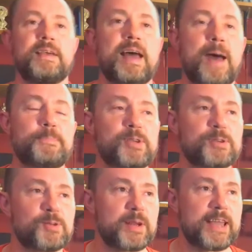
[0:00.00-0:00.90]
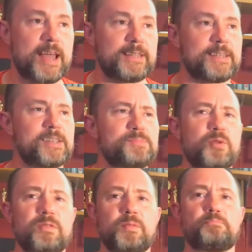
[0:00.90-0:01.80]
episode 28. This is more
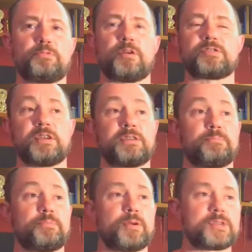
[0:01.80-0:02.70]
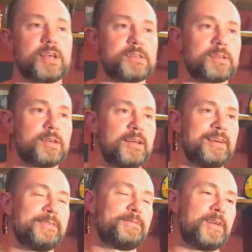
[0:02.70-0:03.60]
of a project in process
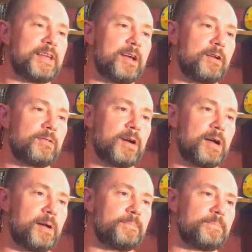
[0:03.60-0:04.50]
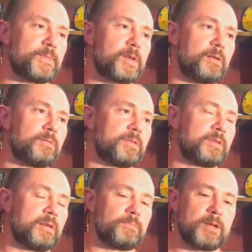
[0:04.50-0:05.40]
video, so
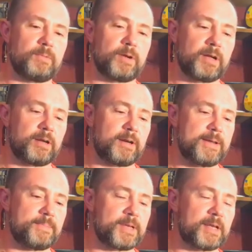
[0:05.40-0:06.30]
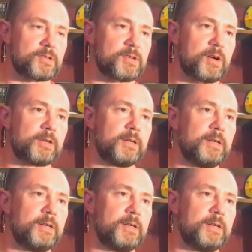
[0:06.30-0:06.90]
not really working on any particular song